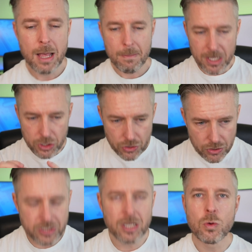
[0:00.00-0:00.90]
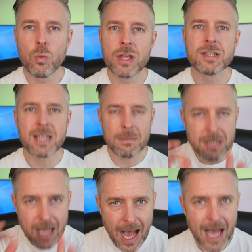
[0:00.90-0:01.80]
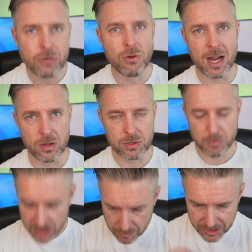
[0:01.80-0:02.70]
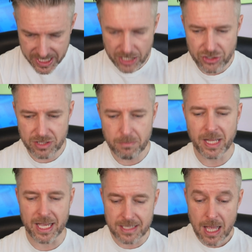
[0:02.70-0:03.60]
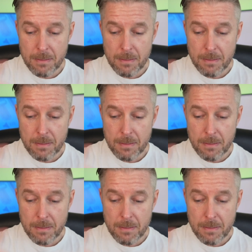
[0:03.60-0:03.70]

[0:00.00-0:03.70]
but use it with some guardrails, put some protections in place,